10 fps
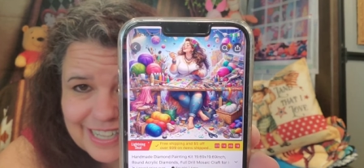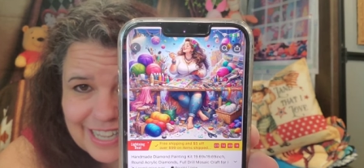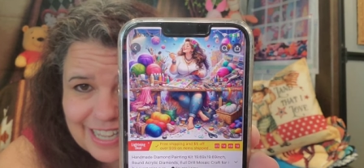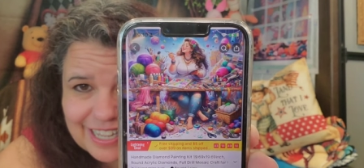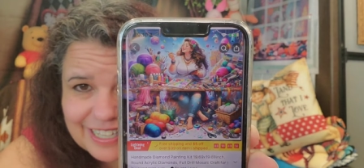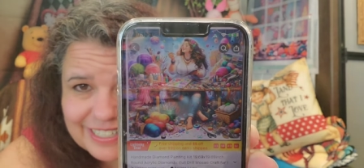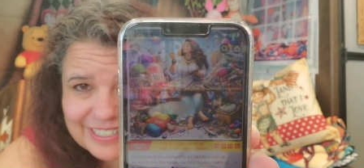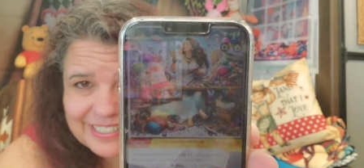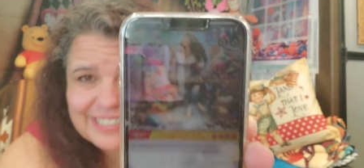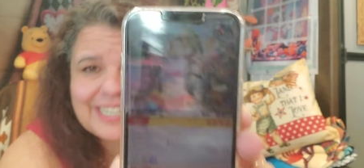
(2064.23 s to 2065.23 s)

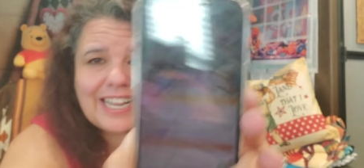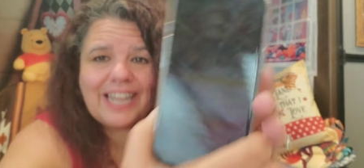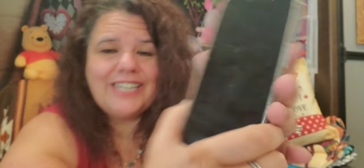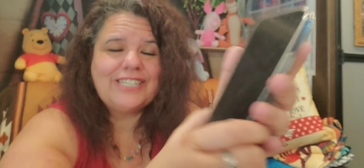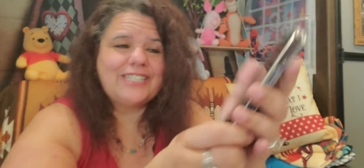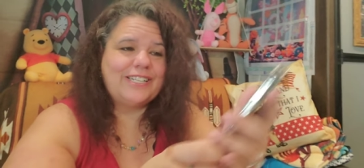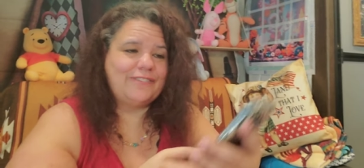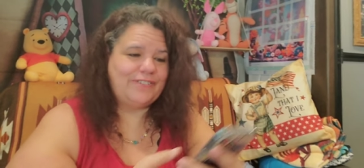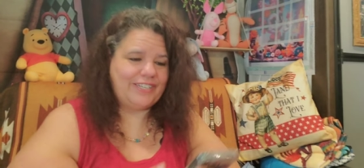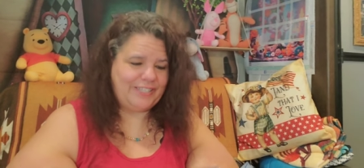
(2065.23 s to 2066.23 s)
And I just
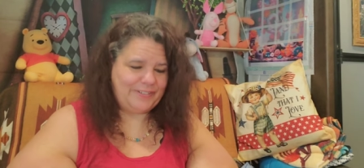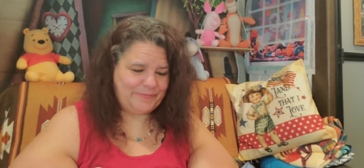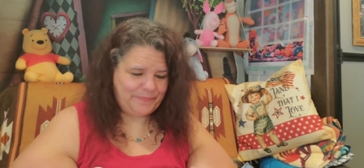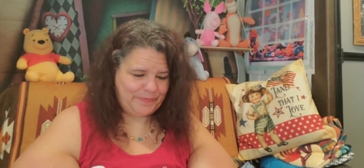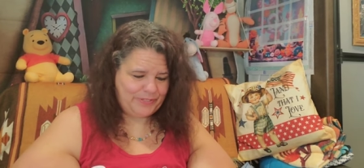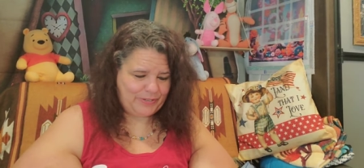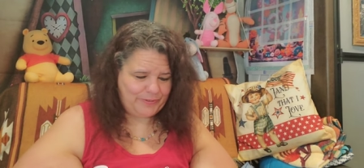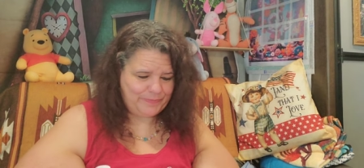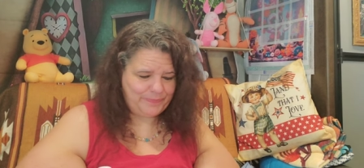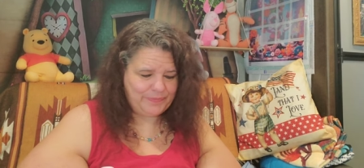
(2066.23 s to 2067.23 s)
loved it. So